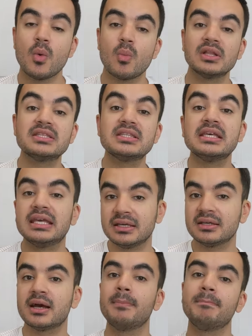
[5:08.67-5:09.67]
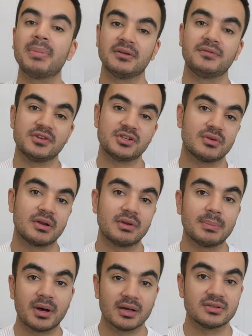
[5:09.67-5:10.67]
once the income beneficiary
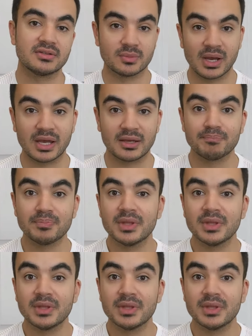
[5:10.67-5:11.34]
passes away.